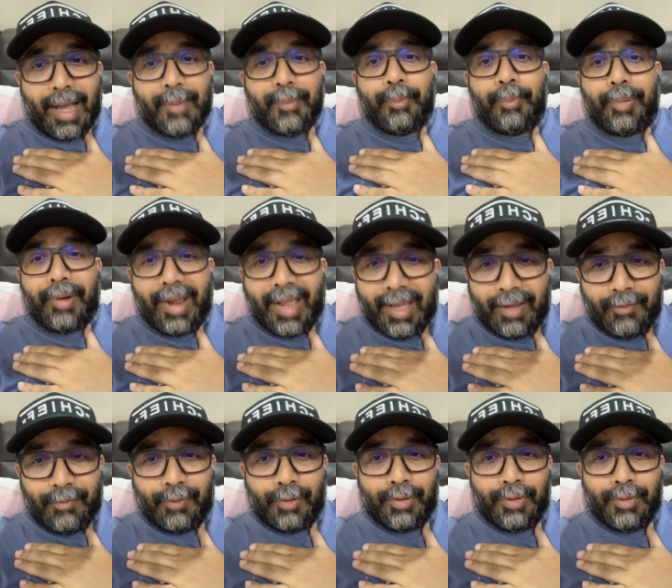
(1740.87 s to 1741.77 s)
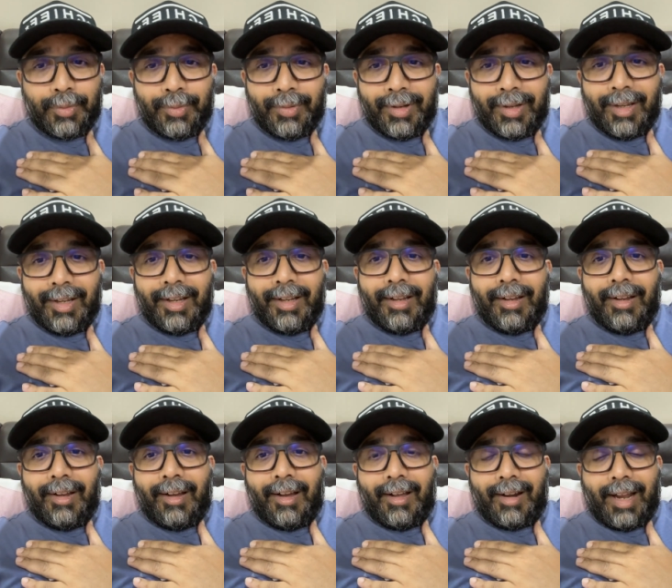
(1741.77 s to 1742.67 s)
I'm praying for you.
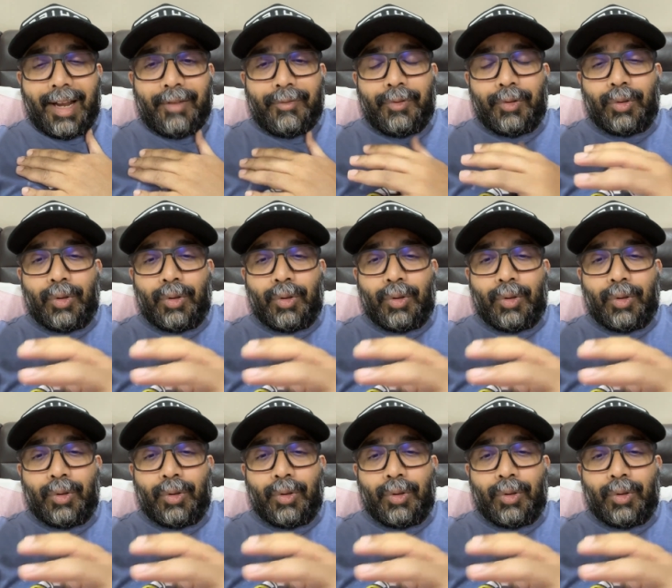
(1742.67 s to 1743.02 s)
All right.